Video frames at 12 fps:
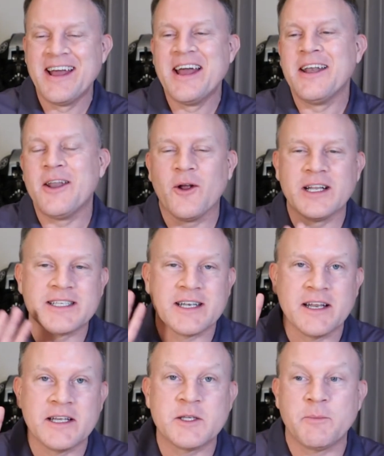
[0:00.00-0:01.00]
no,
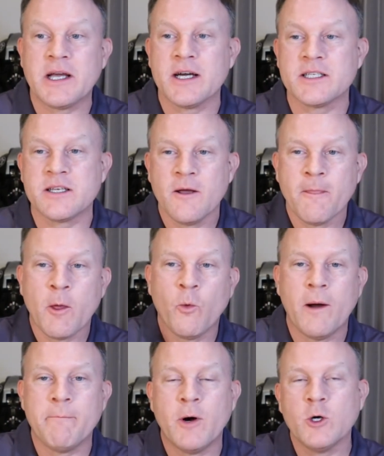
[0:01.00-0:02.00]
listen, it's because
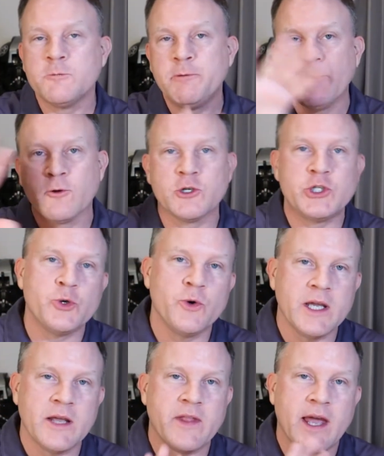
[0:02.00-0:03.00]
what most people are
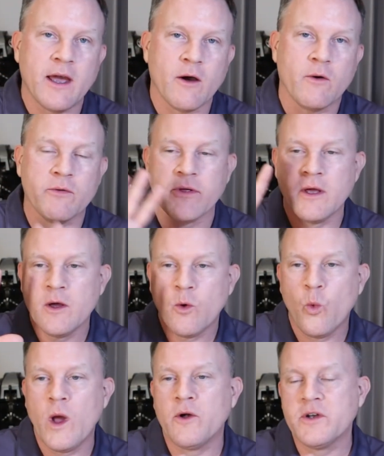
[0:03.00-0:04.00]
doing in the health,
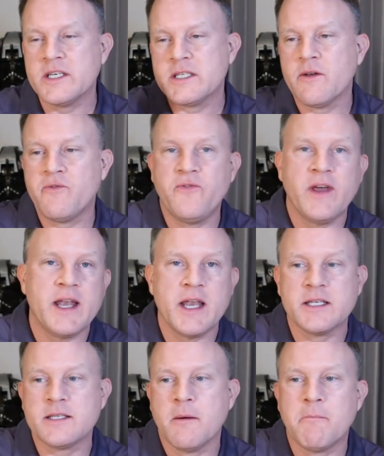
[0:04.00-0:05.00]
wellness,
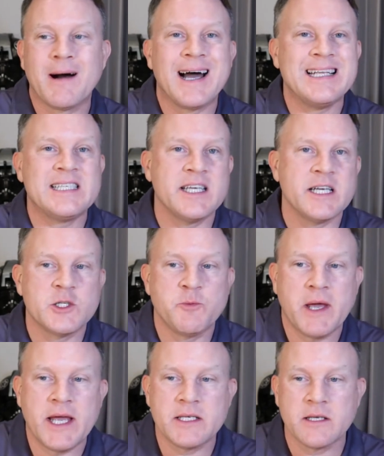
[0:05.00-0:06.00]
fitness, mindset
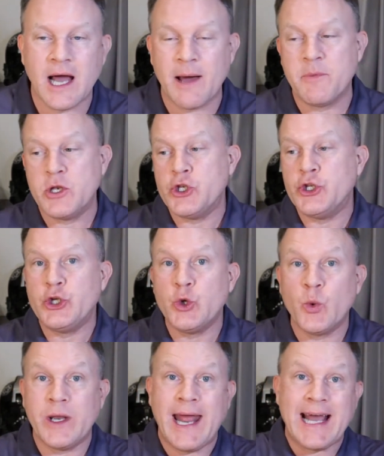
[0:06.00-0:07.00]
space, I've been
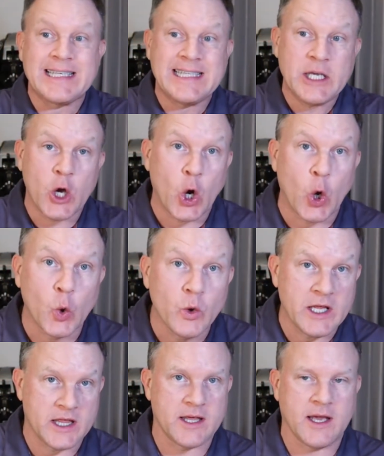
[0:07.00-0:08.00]
doing as the
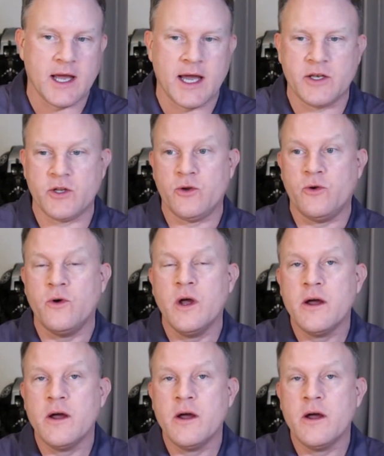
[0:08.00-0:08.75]
only thing I do